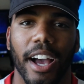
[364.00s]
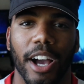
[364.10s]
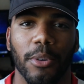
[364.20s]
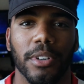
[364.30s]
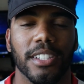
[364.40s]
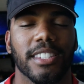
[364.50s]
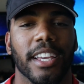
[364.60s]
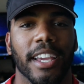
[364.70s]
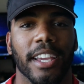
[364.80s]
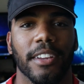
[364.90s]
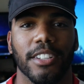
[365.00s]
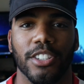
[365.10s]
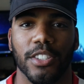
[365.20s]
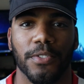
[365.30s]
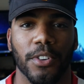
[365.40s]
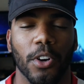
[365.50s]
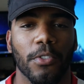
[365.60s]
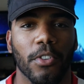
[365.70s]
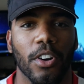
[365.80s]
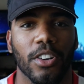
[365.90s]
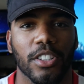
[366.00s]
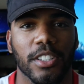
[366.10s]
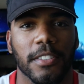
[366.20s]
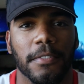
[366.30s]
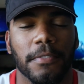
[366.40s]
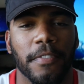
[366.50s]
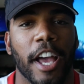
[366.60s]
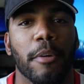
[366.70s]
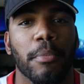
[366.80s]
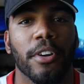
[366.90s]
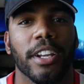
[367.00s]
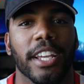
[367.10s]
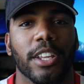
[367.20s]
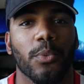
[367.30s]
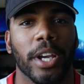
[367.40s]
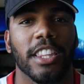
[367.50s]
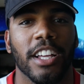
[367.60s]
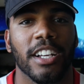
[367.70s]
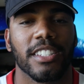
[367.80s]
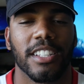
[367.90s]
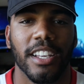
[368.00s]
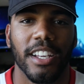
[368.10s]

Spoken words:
I would say just for overall just fat burning and weight loss